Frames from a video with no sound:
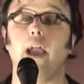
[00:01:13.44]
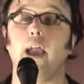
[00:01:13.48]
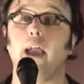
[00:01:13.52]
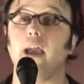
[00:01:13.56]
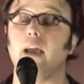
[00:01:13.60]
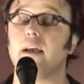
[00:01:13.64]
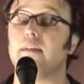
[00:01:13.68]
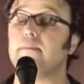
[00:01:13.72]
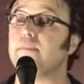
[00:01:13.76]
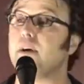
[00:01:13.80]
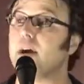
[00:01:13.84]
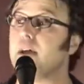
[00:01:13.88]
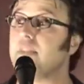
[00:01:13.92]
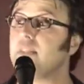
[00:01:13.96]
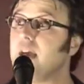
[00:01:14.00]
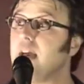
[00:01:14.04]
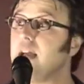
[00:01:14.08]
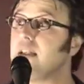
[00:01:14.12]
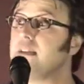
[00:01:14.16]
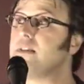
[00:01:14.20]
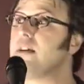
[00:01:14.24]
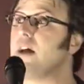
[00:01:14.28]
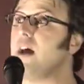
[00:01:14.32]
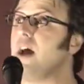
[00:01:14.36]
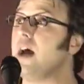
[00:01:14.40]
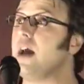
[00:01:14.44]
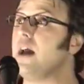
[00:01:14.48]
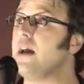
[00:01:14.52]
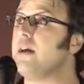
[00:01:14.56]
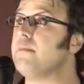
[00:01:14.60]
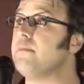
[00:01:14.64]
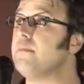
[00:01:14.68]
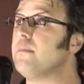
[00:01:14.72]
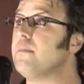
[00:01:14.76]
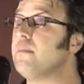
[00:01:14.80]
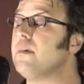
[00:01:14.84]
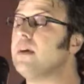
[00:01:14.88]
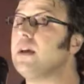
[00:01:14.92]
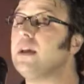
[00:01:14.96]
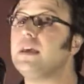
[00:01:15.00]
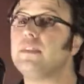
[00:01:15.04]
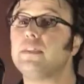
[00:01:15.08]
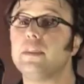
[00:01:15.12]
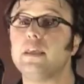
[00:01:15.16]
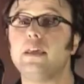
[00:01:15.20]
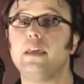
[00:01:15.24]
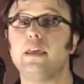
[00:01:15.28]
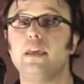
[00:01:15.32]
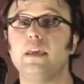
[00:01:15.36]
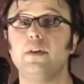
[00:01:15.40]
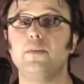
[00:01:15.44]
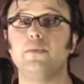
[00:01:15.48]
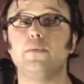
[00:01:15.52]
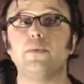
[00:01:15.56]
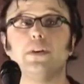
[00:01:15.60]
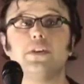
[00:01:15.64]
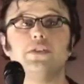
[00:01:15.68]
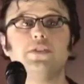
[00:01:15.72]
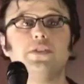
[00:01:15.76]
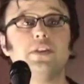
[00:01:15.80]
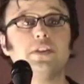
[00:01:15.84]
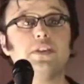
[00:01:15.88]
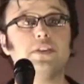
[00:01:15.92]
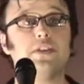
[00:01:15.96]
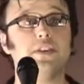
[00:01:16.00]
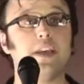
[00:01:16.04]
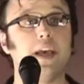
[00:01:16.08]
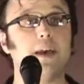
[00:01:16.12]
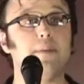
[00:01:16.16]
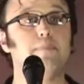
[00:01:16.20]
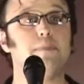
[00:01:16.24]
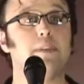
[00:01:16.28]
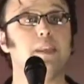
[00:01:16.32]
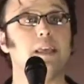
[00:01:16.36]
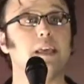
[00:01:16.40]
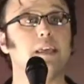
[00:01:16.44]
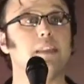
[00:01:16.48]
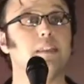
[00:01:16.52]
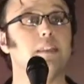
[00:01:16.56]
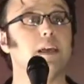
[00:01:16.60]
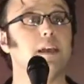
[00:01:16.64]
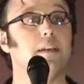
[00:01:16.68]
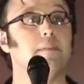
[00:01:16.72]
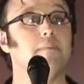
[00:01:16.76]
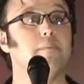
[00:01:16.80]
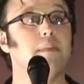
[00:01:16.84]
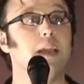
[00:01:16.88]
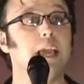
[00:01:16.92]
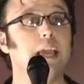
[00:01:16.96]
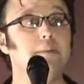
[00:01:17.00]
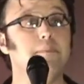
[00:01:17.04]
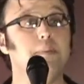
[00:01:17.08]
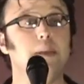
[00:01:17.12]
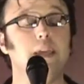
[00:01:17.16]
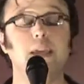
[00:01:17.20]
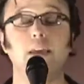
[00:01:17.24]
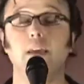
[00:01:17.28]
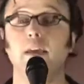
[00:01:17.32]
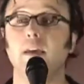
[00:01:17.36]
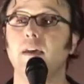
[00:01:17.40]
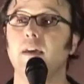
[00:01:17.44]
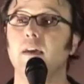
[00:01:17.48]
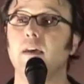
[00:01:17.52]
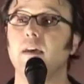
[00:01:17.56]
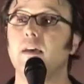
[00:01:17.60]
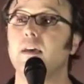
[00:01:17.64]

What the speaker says: And by that time, I think he was accepting that maybe